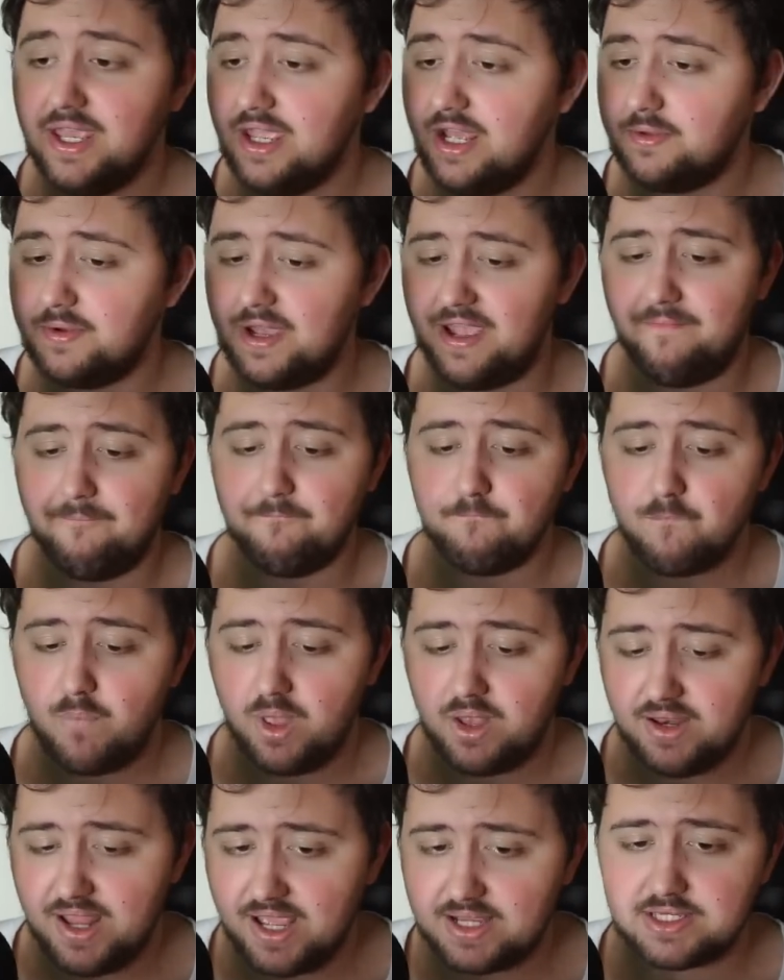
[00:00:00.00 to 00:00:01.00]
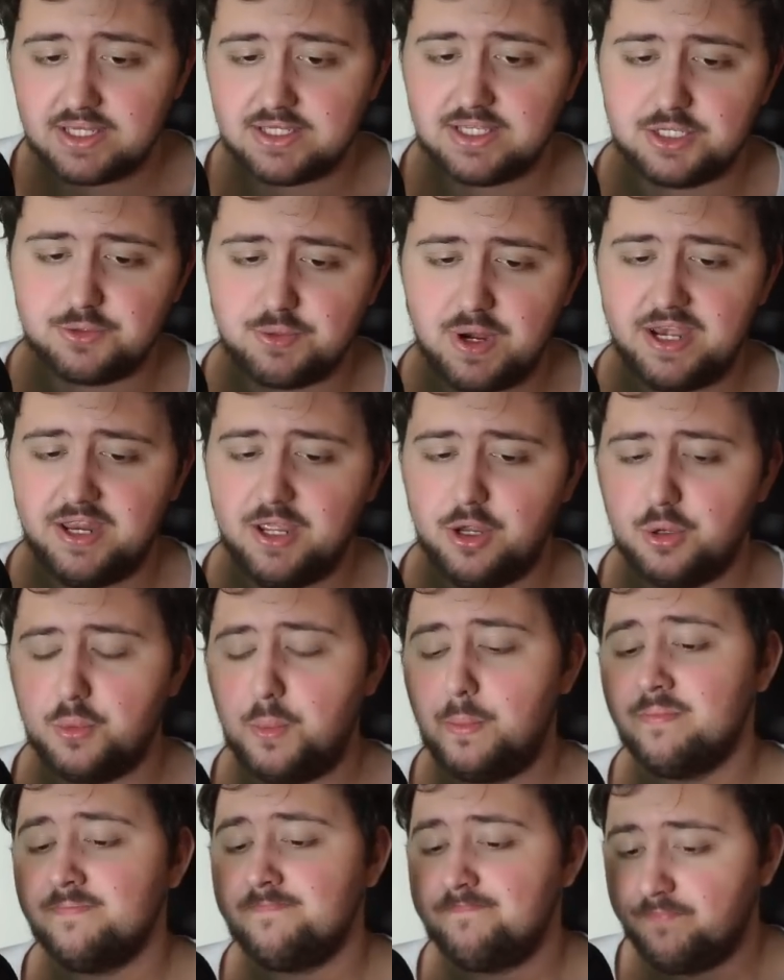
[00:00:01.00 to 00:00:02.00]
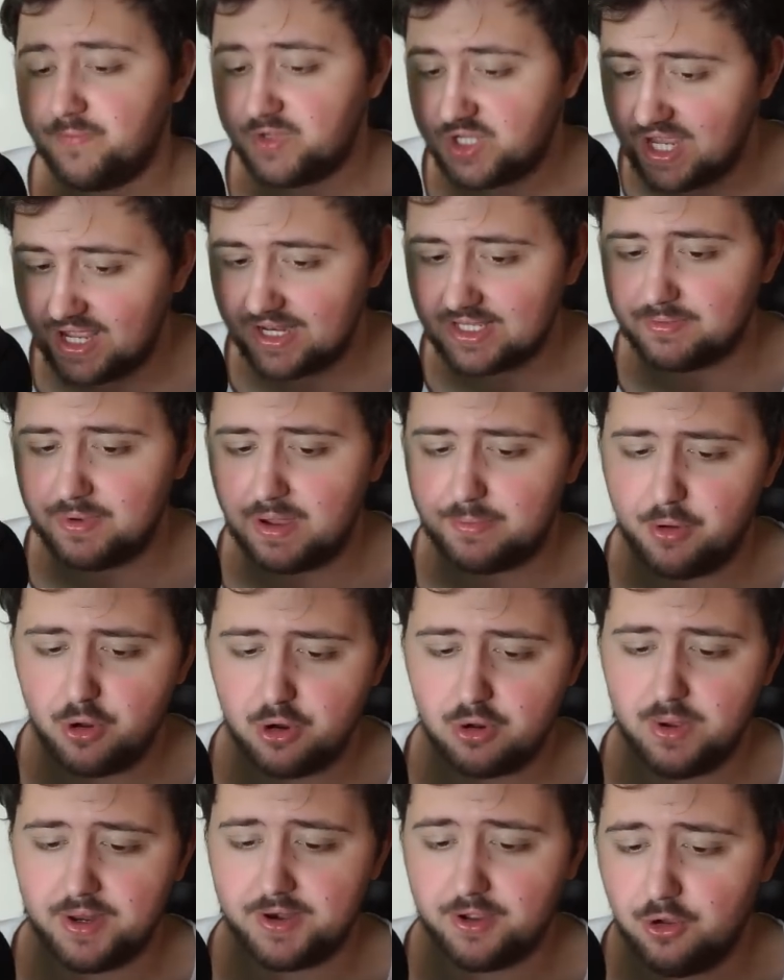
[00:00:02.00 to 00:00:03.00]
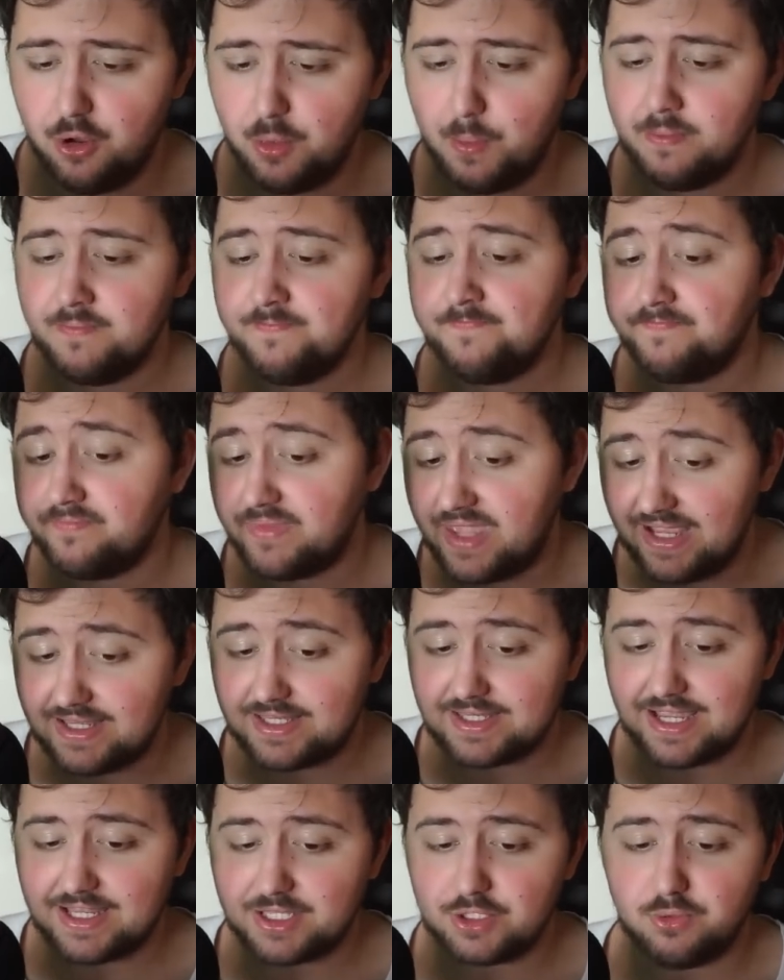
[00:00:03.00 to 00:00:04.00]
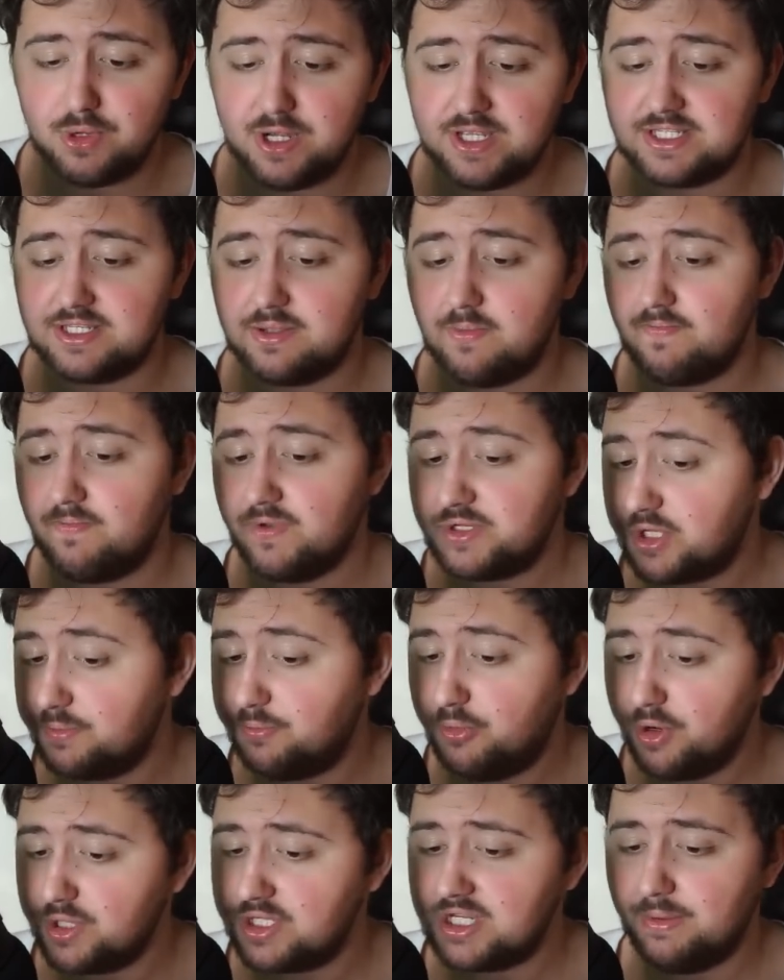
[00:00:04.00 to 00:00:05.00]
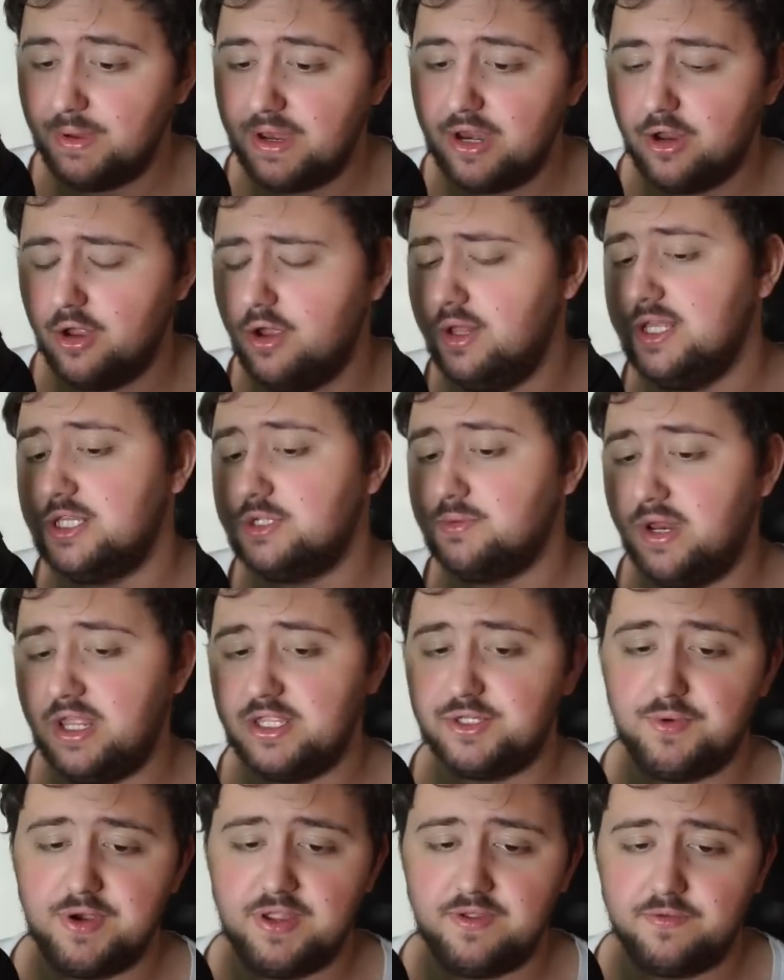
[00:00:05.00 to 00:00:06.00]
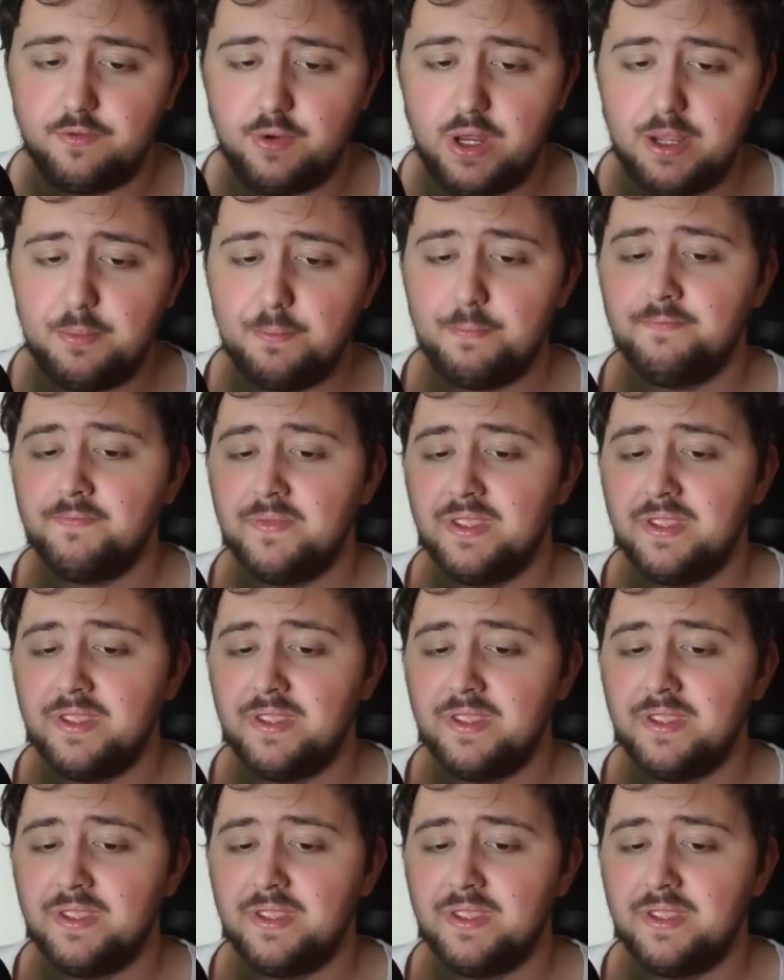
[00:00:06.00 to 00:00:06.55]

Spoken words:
Either way, next is this right here. Again, it's about Pokemon Home. They said to us, support's coming in early 2023.